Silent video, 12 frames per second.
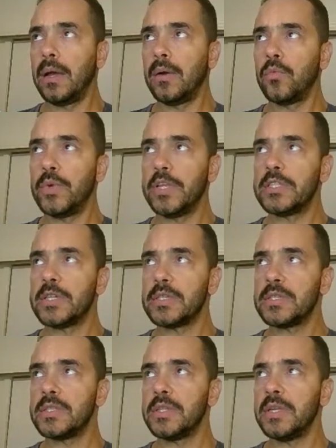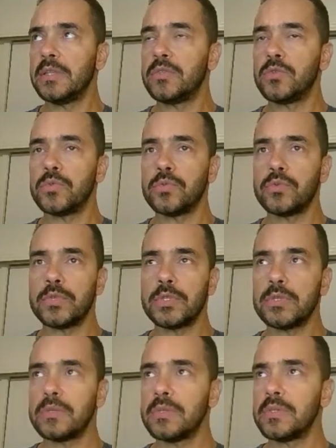We just need to
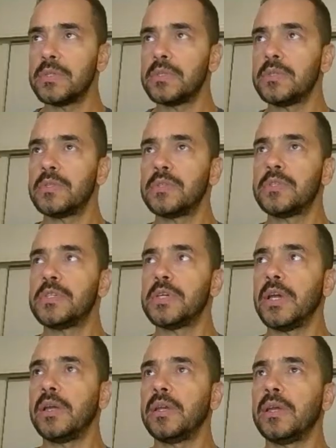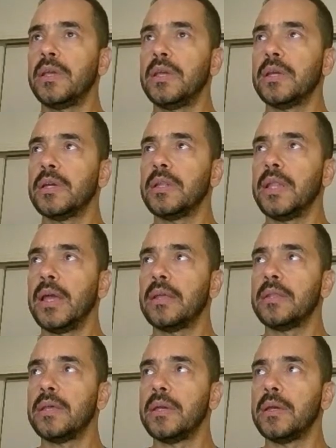check here
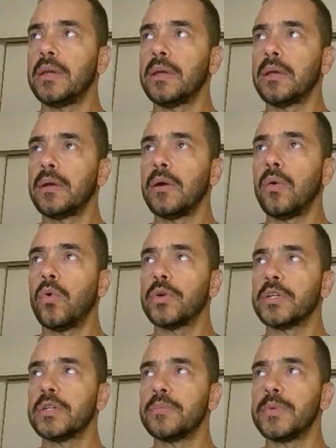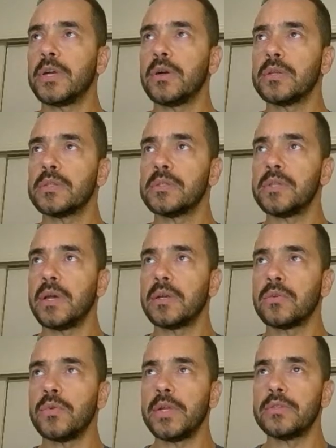like the order because they are
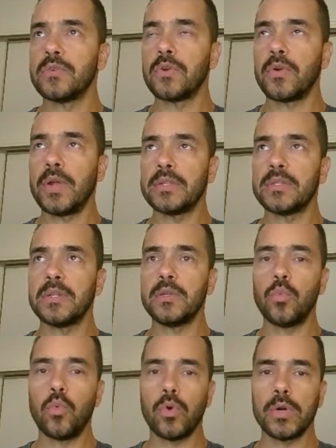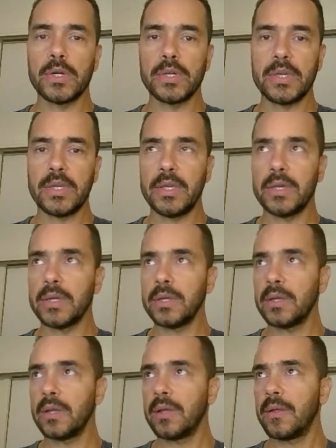going to create a new order here.